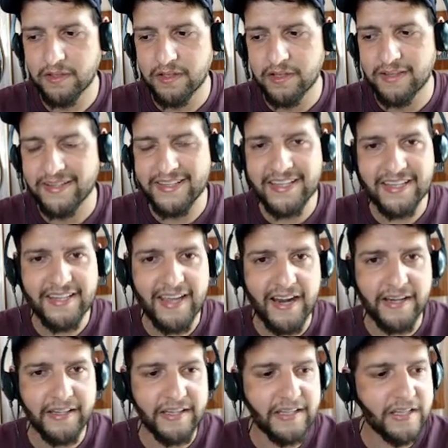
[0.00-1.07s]

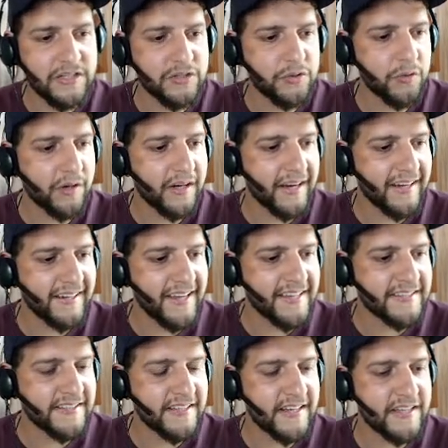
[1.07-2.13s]
DNAT is your
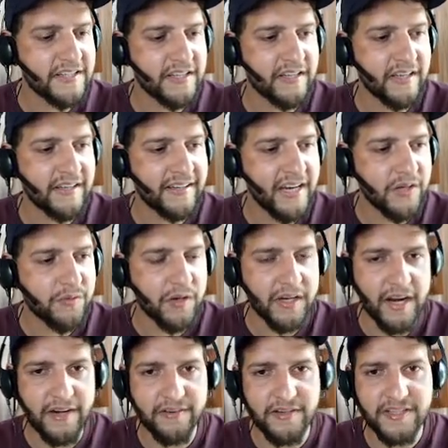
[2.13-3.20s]
destination network
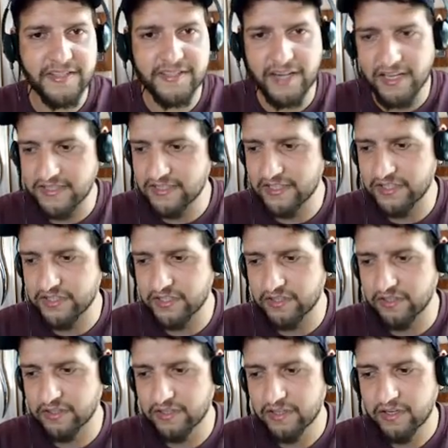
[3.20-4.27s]
address translation.
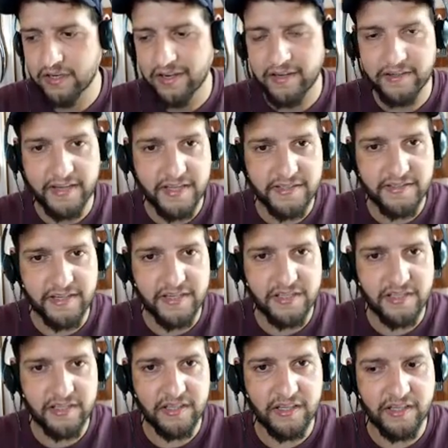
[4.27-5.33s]

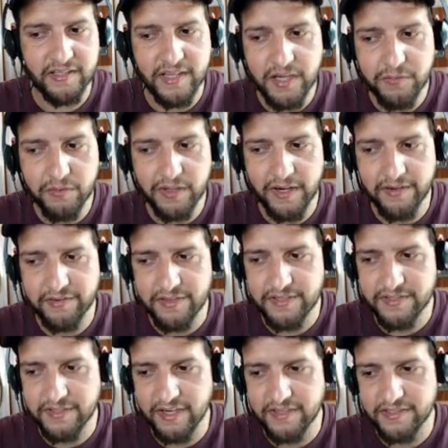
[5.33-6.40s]
Destination network address
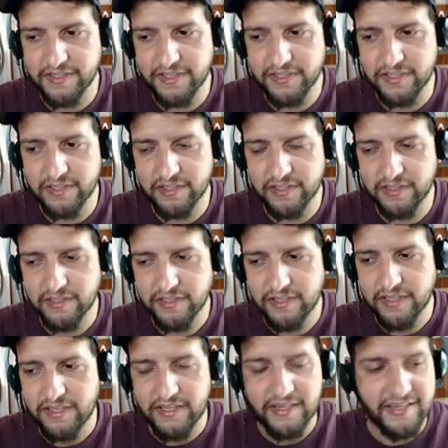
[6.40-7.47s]
translation.
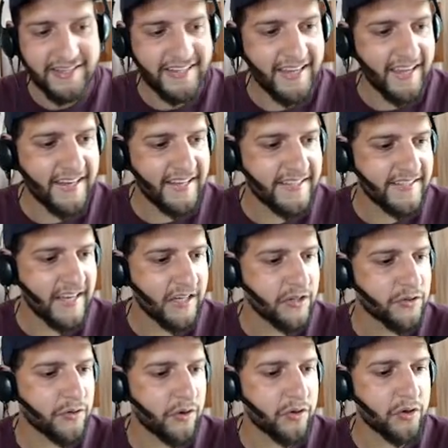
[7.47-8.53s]
DNSSEC
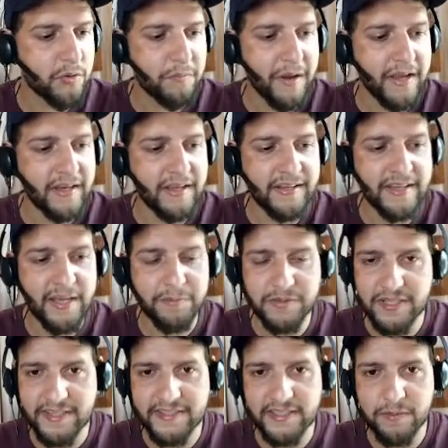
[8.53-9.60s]
is your domain name
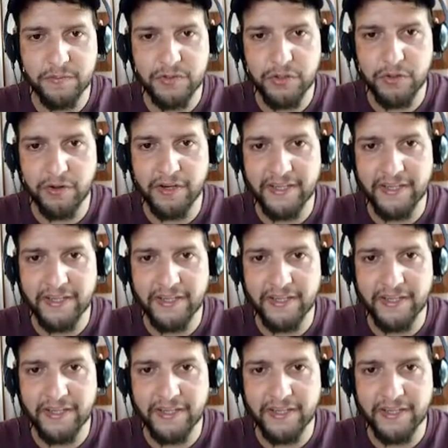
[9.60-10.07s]
system security